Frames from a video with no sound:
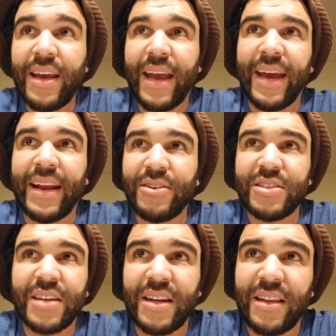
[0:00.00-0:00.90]
and I would
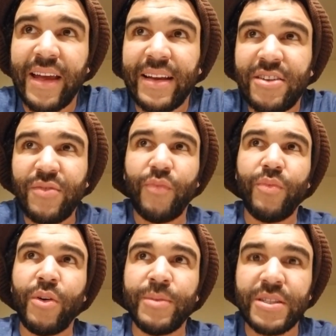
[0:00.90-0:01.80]
just kind of
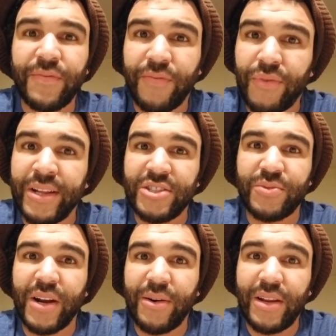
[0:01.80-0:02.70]
almost flinch
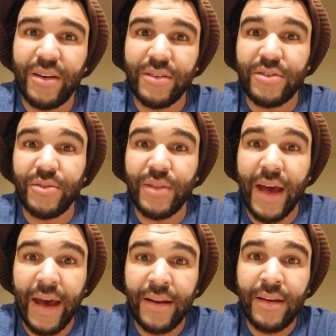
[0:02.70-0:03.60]
when I would hear it do
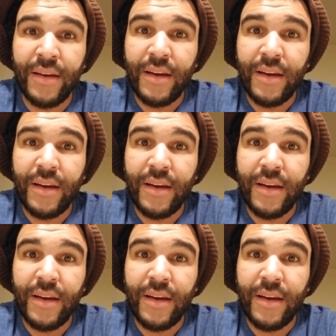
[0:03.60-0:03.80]
that,